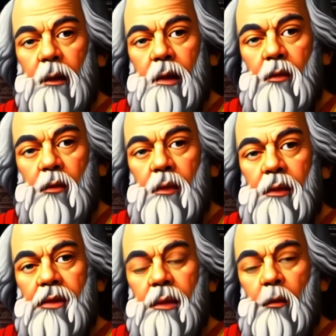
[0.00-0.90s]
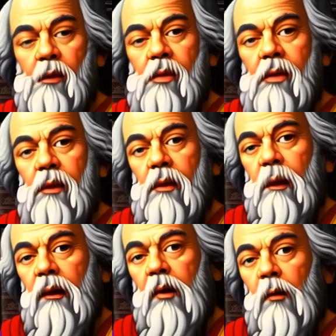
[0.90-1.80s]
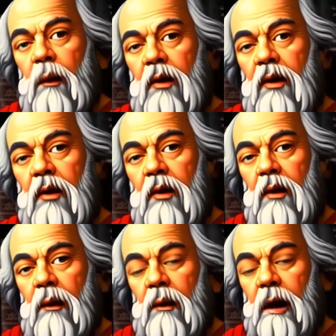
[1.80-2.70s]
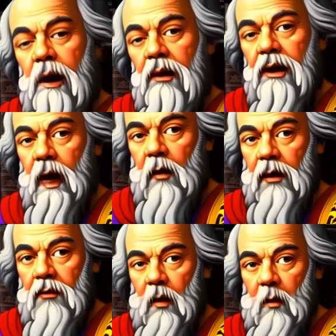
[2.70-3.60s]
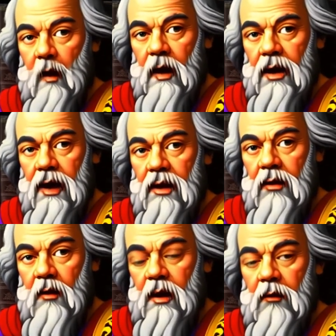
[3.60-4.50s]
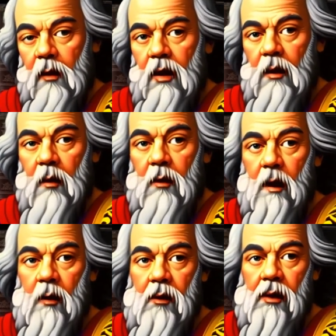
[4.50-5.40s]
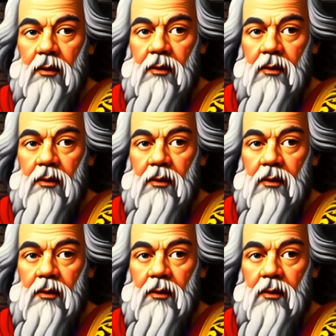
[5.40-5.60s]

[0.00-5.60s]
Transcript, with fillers: unity and diversity within the body of Christ. Thank you for visiting us today.